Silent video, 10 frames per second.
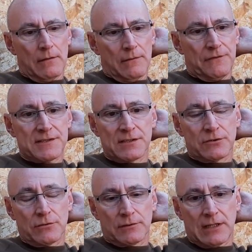Pheasant
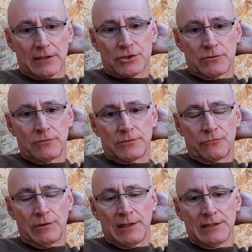catch and
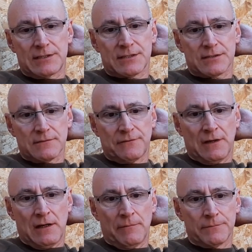release
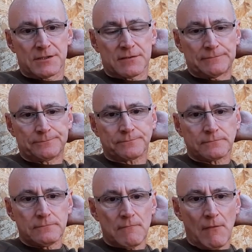farms
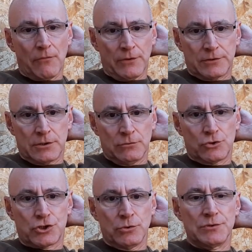that do
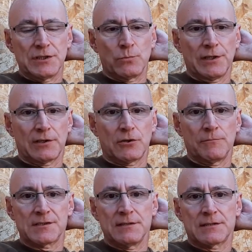shooting when it
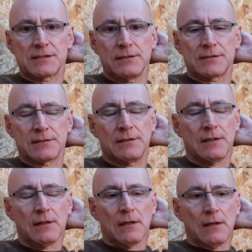comes in season
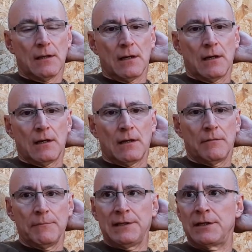
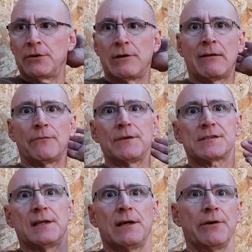in and around this
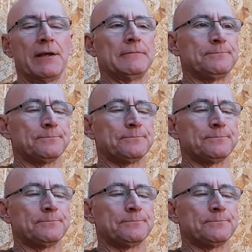area.